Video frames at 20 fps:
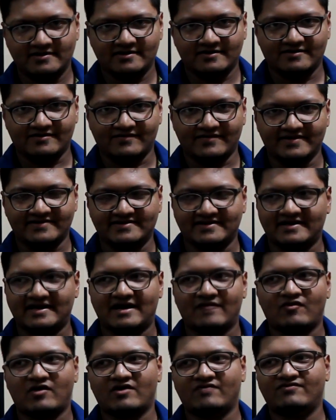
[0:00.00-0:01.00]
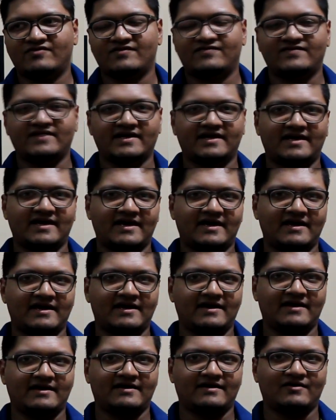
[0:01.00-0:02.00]
around
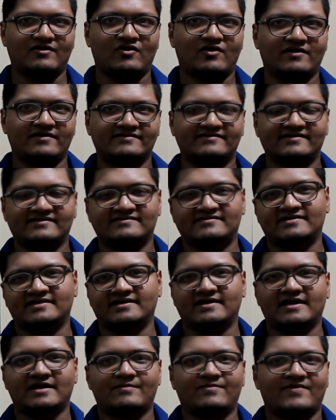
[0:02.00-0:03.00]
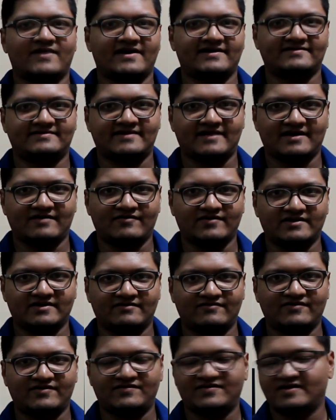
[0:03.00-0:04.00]
50k or 60k price tag, with a
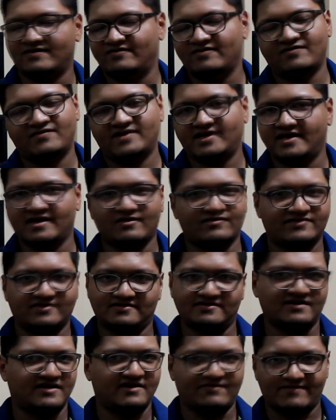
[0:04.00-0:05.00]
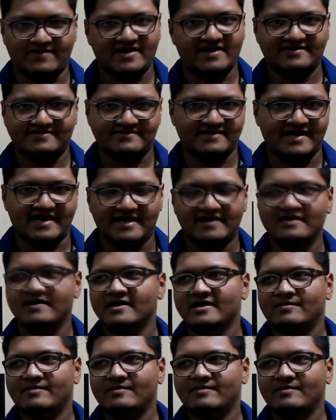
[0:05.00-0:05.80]
50k or 60k price tag,